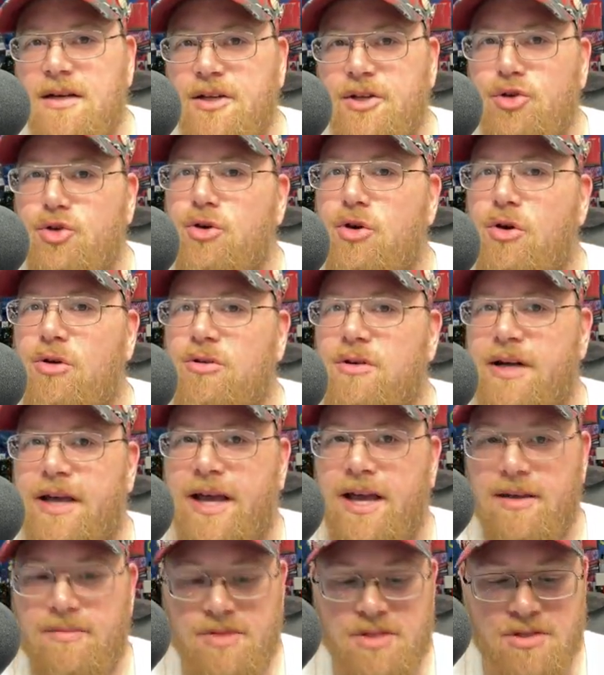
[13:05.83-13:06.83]
You go to a
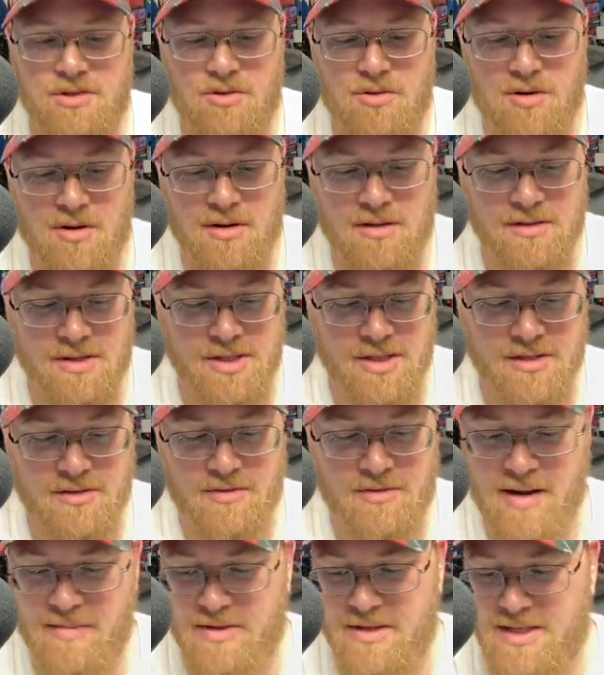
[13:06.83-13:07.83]
game store, just
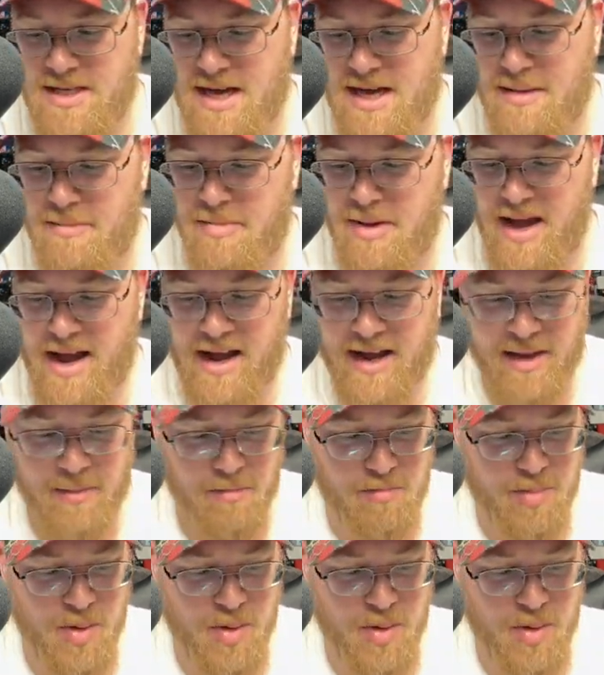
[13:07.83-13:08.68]
grab the top pack, and